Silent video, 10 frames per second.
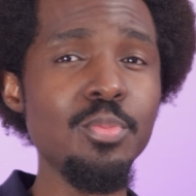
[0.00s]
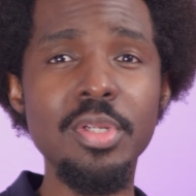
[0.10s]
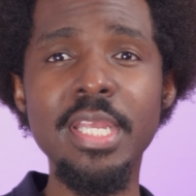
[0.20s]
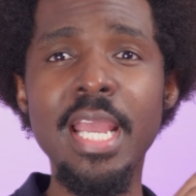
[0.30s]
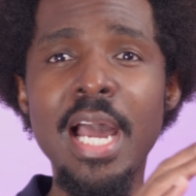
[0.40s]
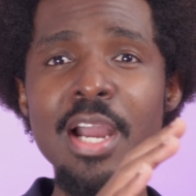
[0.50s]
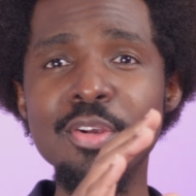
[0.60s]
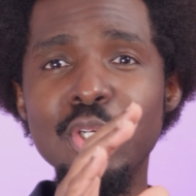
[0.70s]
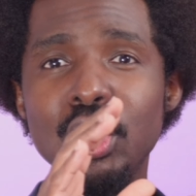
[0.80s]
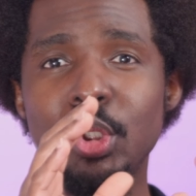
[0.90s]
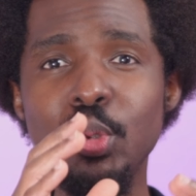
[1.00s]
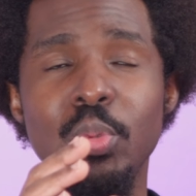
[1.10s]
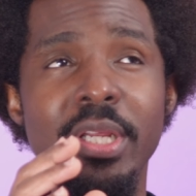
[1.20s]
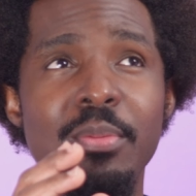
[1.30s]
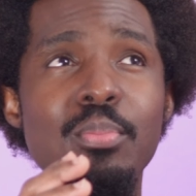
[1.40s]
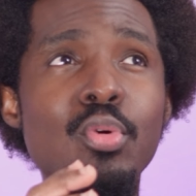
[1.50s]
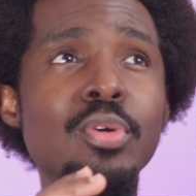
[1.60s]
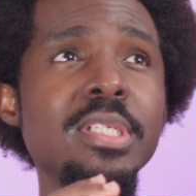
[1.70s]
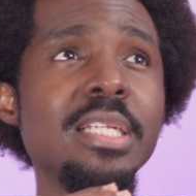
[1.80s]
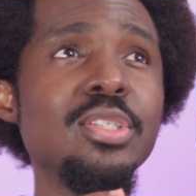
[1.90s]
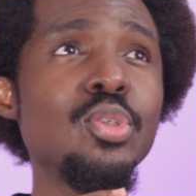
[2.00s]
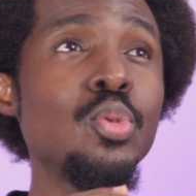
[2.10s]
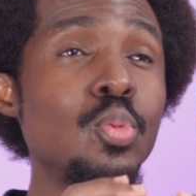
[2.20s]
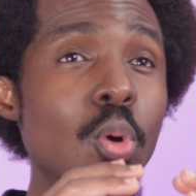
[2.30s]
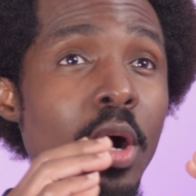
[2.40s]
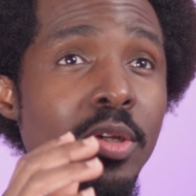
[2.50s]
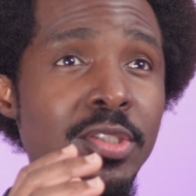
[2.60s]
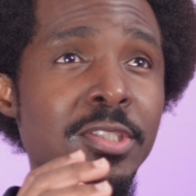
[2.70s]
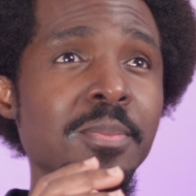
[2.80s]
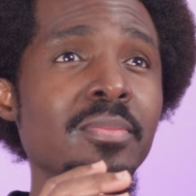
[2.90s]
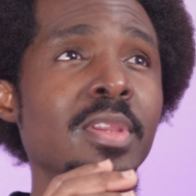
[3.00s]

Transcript: but they are truly important to us,